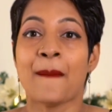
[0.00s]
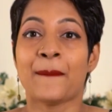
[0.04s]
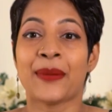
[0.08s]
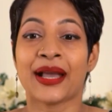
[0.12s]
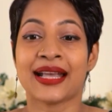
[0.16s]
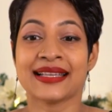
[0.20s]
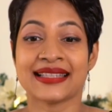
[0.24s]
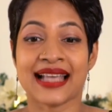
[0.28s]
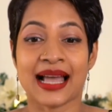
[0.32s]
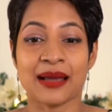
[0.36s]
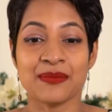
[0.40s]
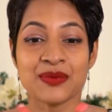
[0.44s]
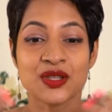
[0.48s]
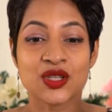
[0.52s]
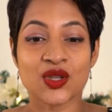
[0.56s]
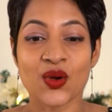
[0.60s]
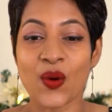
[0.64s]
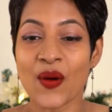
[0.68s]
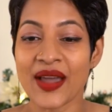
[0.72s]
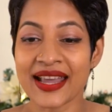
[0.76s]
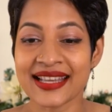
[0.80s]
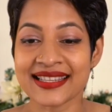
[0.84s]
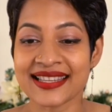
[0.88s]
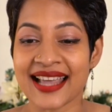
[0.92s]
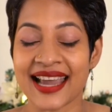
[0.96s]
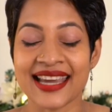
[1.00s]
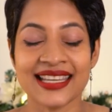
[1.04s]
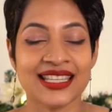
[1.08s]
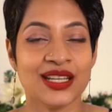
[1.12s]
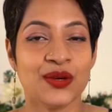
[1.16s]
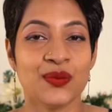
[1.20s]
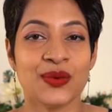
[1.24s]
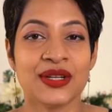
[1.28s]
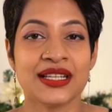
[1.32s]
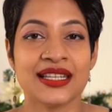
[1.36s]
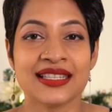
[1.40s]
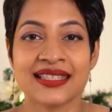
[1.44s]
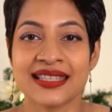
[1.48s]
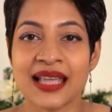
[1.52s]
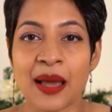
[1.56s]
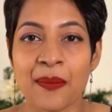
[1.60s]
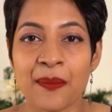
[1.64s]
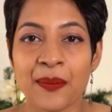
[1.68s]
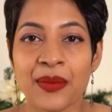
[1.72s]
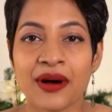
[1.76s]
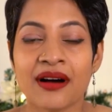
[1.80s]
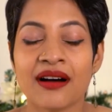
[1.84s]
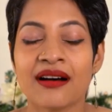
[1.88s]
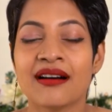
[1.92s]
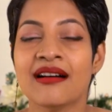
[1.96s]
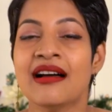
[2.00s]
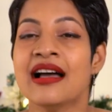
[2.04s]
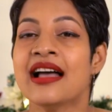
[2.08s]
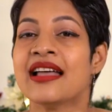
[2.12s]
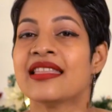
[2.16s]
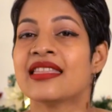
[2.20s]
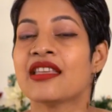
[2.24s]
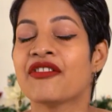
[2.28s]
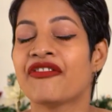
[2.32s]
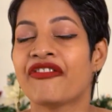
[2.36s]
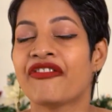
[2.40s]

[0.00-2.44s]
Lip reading: because I'm so excited with December. The